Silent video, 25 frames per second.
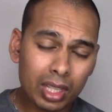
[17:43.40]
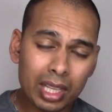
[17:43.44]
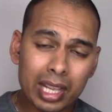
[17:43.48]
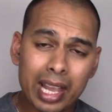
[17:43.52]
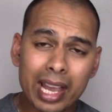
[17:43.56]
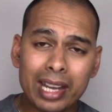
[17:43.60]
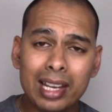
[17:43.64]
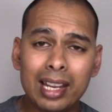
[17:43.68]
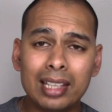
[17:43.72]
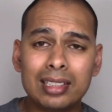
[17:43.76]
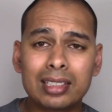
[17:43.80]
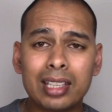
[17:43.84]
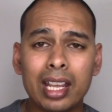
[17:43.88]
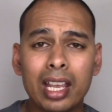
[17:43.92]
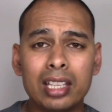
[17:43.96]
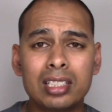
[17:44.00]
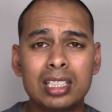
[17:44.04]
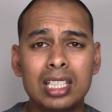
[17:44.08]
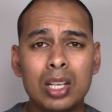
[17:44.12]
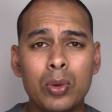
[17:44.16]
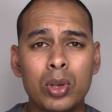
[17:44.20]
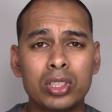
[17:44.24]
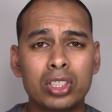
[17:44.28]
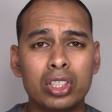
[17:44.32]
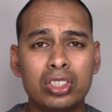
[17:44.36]
Unless
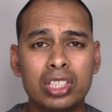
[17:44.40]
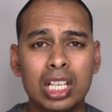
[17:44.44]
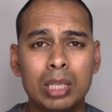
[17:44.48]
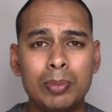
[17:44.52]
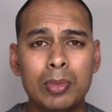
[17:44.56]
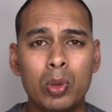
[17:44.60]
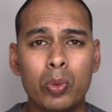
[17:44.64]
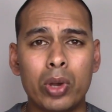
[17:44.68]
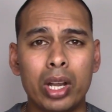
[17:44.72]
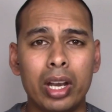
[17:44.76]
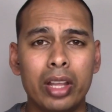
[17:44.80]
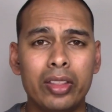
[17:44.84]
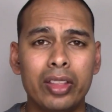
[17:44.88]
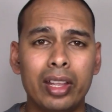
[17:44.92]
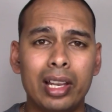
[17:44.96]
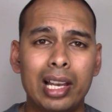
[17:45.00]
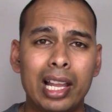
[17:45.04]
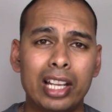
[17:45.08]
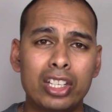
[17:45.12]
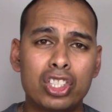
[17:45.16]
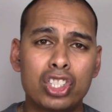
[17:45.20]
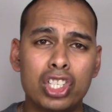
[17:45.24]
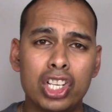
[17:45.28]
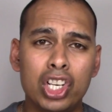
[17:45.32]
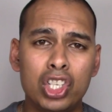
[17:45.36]
Casio wants to send me one of their
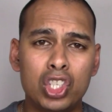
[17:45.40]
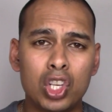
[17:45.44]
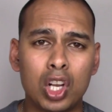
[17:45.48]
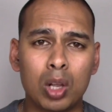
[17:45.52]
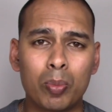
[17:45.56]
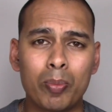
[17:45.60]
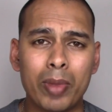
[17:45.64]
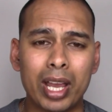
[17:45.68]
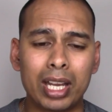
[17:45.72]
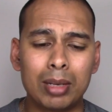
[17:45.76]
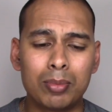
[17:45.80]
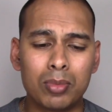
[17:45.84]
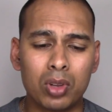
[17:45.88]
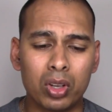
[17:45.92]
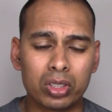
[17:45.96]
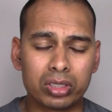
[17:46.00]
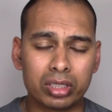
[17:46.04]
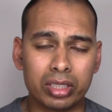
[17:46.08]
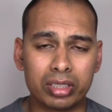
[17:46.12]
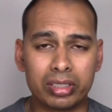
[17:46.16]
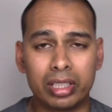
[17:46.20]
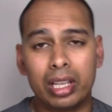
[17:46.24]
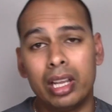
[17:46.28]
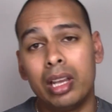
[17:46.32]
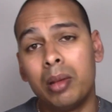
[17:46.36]
like G-Shock Mud
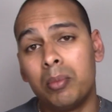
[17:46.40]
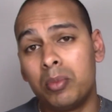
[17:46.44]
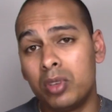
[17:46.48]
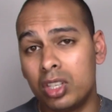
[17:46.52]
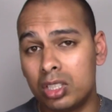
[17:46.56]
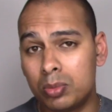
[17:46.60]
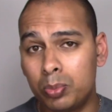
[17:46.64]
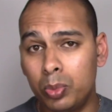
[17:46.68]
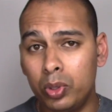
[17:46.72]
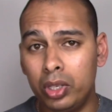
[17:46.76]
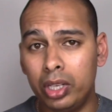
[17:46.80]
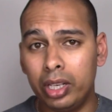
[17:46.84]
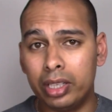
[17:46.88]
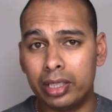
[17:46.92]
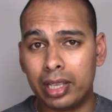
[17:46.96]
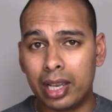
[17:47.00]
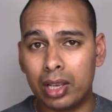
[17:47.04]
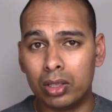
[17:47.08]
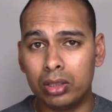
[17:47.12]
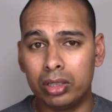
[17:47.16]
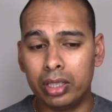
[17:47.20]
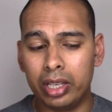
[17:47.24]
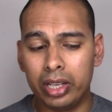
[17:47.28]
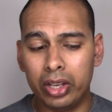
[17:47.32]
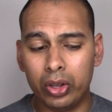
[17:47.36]
Masters. Just putting it
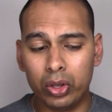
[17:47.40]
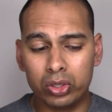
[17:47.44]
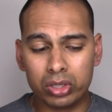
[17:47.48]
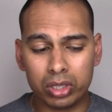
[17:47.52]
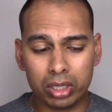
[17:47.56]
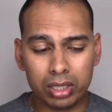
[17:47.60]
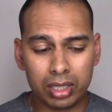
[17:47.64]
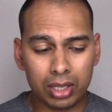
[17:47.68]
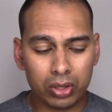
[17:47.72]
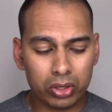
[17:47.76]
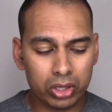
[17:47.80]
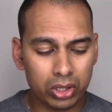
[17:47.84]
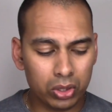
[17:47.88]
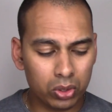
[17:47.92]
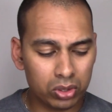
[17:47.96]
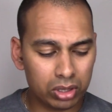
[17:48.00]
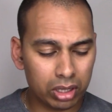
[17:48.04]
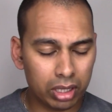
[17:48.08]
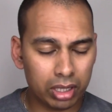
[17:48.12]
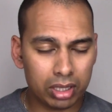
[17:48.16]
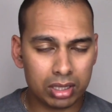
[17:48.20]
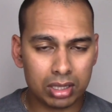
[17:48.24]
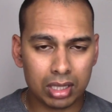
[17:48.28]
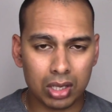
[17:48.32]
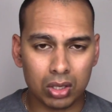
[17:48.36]
out there, use it, don't use it,
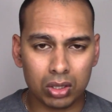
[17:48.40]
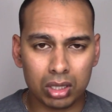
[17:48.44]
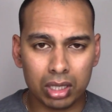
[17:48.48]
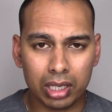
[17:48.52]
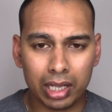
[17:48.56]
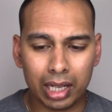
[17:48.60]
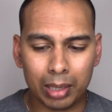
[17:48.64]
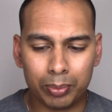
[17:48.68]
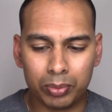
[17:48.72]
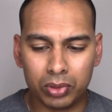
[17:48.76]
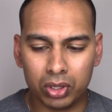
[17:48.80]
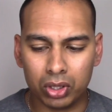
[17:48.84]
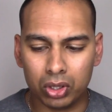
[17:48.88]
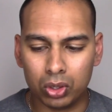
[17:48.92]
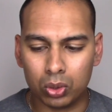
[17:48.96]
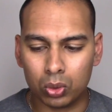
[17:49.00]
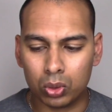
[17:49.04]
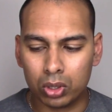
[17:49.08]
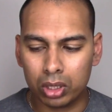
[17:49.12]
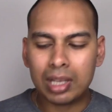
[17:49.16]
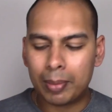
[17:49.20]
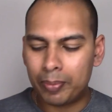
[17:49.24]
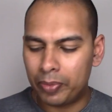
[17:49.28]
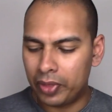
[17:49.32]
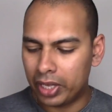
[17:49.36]
it's totally up to you.
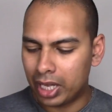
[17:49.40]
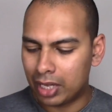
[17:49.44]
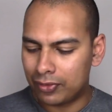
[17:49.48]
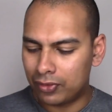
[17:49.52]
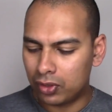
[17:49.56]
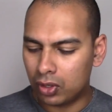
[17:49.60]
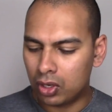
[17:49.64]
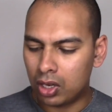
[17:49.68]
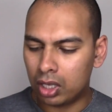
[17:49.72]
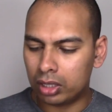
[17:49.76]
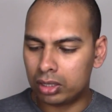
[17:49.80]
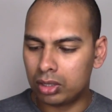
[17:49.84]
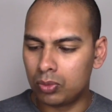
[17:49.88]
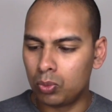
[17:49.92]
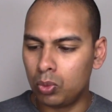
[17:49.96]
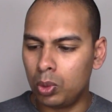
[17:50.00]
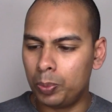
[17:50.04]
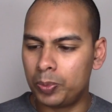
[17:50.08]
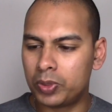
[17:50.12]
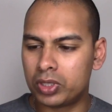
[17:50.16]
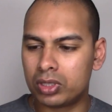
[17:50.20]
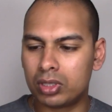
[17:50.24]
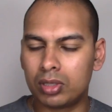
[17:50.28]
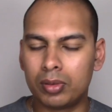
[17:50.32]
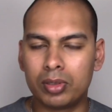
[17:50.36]
Something I forgot,
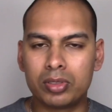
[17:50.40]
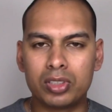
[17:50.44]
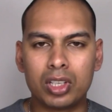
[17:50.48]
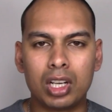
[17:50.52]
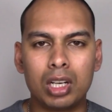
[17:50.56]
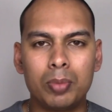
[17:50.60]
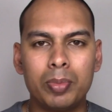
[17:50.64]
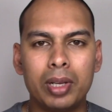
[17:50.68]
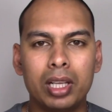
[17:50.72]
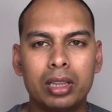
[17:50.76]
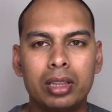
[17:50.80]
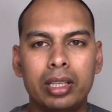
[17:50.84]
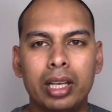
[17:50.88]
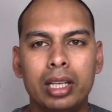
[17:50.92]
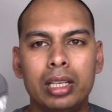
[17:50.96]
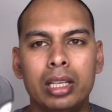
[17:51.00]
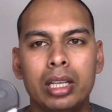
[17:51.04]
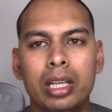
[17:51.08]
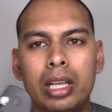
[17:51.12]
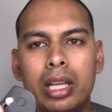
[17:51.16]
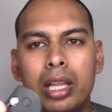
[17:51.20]
whoops, sorry about that.